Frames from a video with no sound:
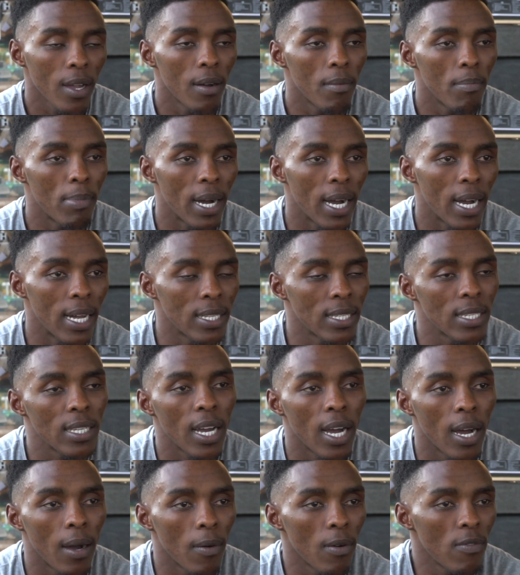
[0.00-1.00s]
but
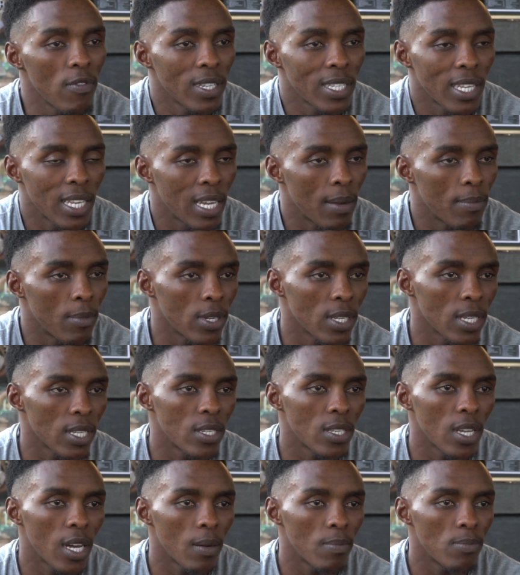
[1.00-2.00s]
obviously I'm not
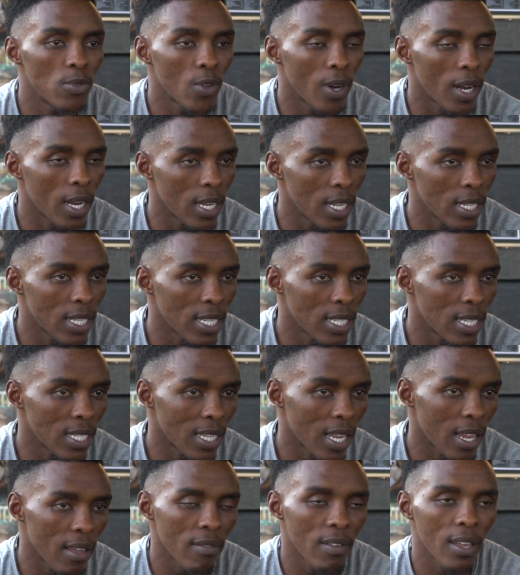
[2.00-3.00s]
at Zolani
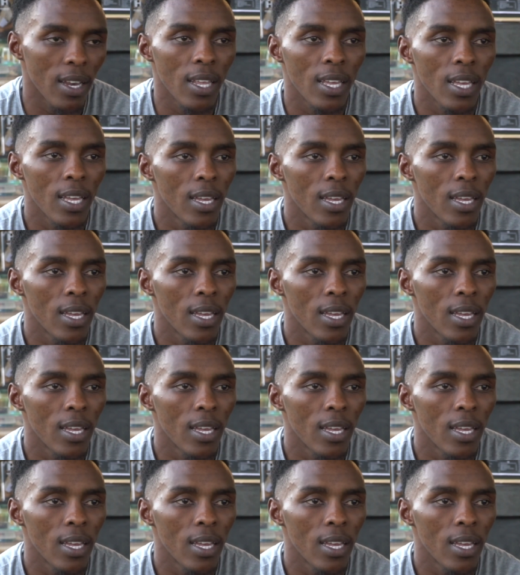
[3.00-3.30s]
Tete's level,